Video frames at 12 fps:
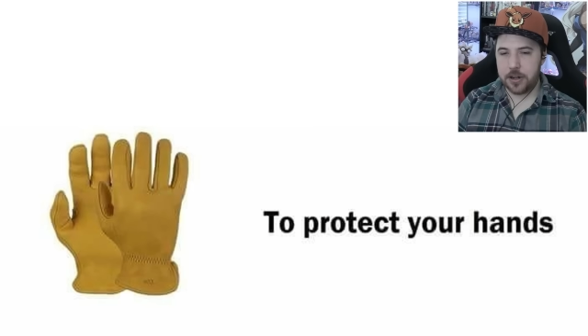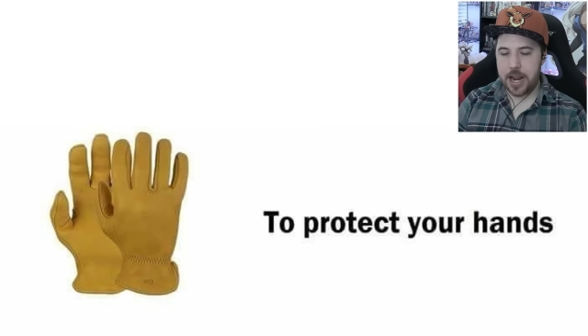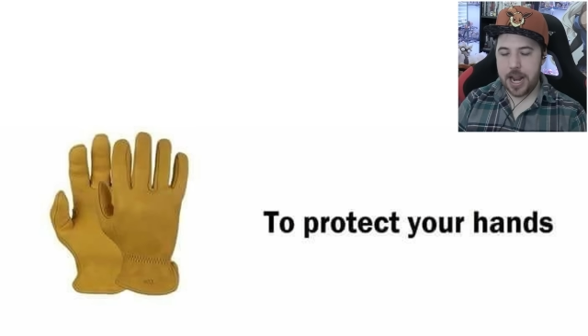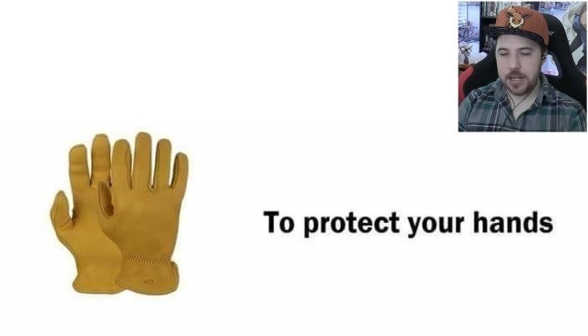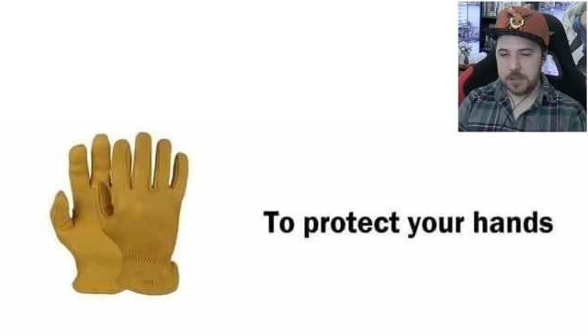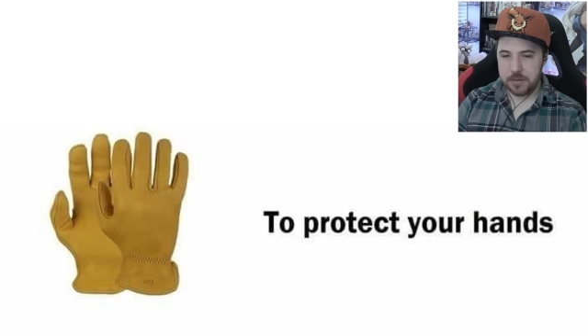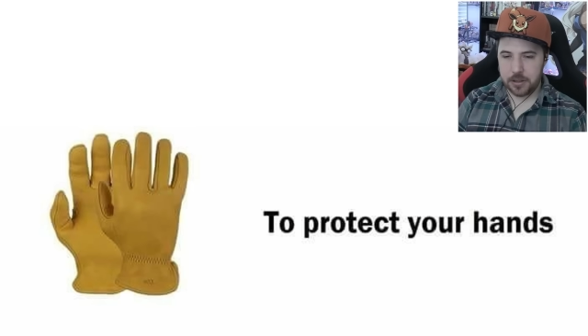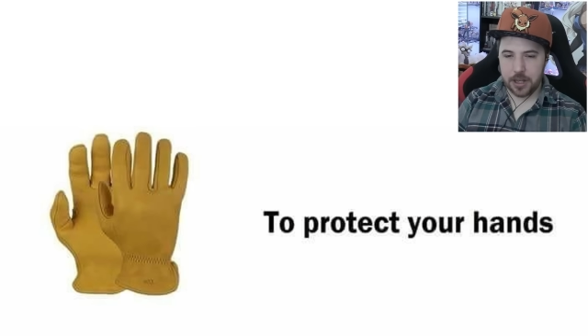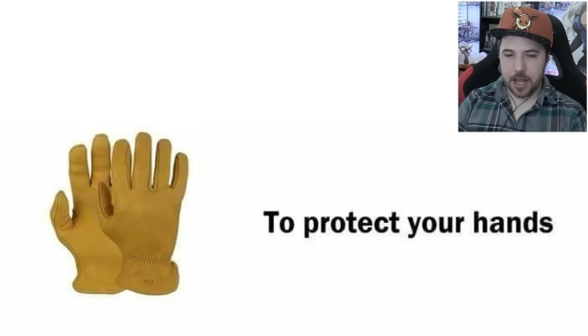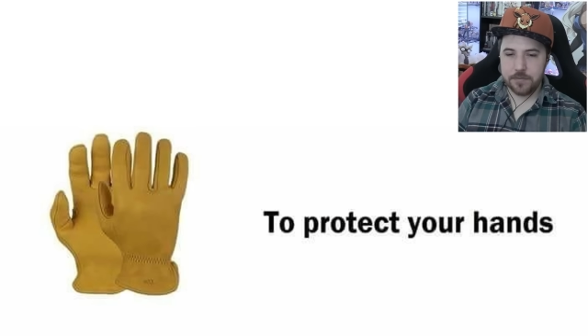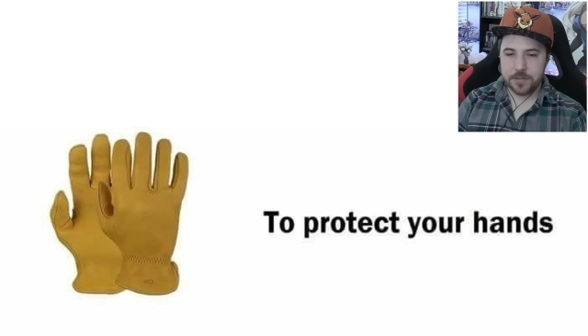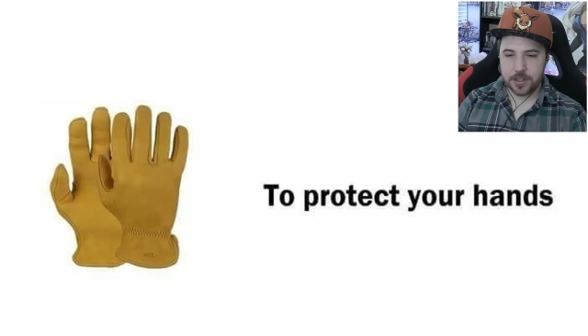your hands with
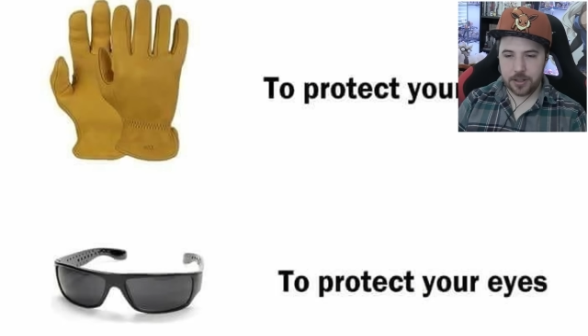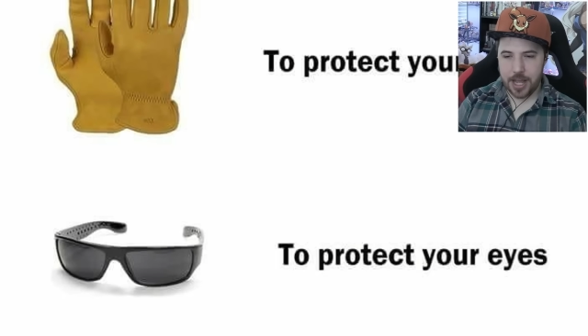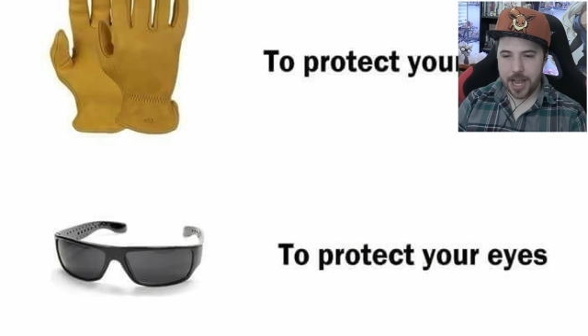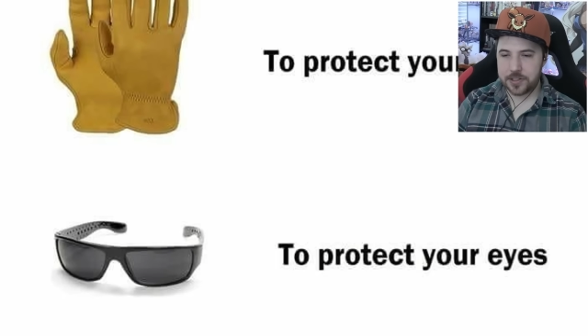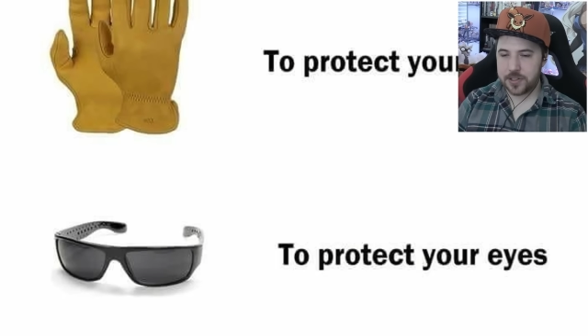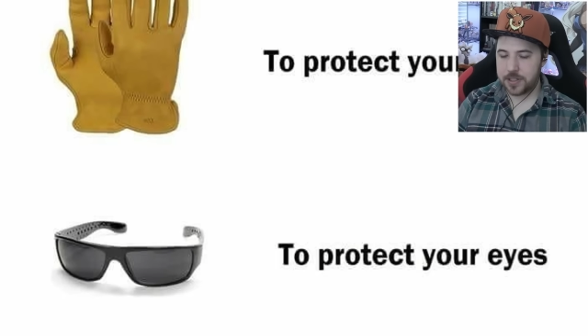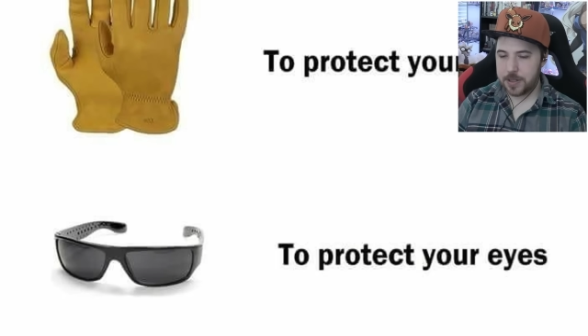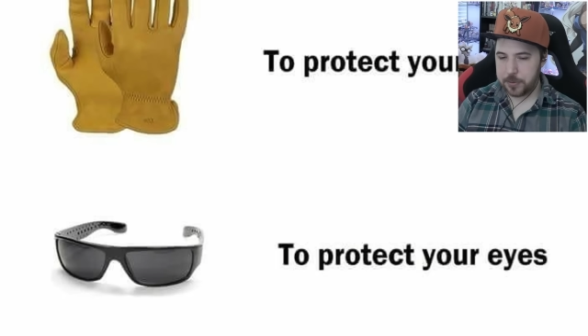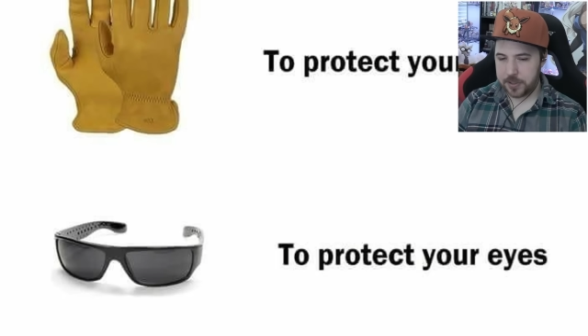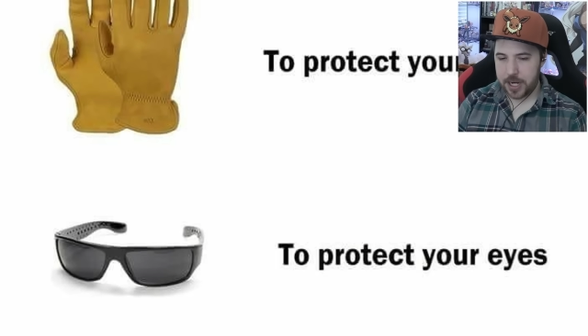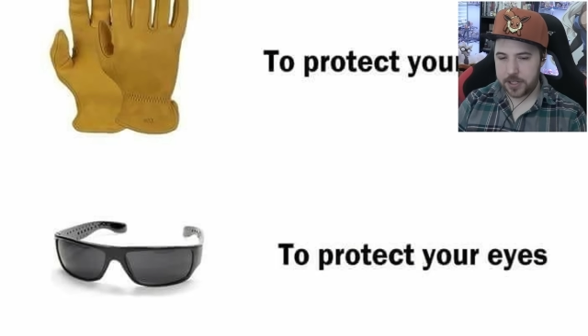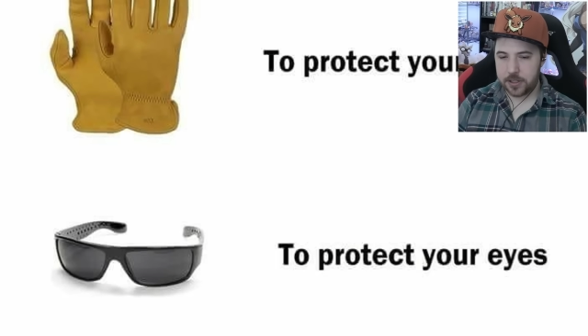gloves, glasses to
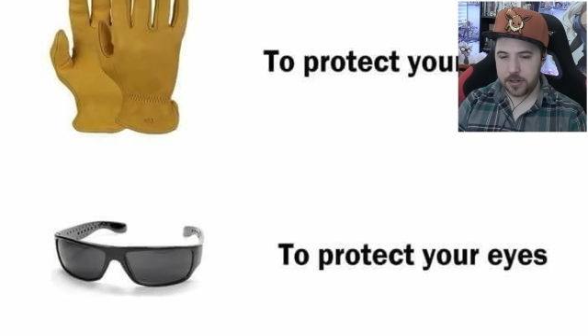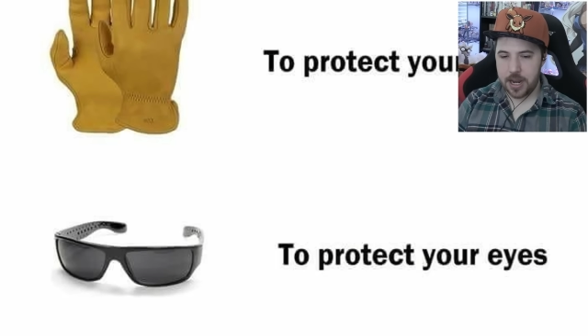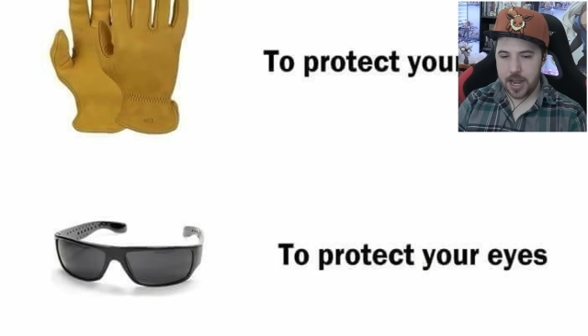protect your